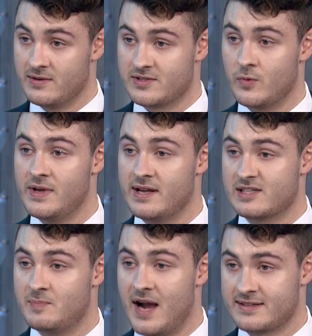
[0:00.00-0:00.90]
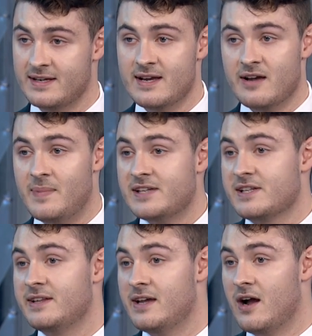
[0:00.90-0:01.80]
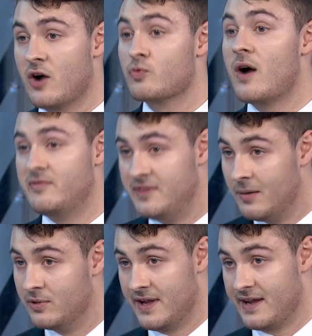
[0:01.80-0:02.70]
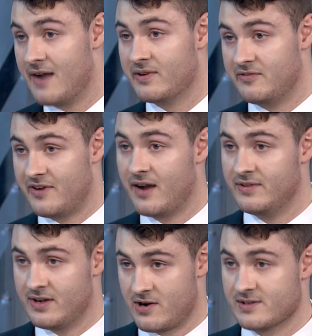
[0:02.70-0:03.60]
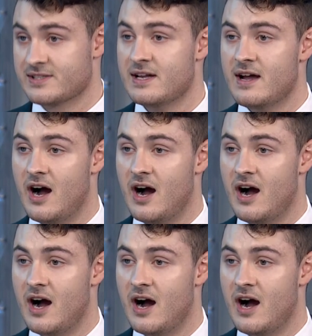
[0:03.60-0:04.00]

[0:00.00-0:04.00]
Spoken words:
So we expect basically a rough doubling every 5 years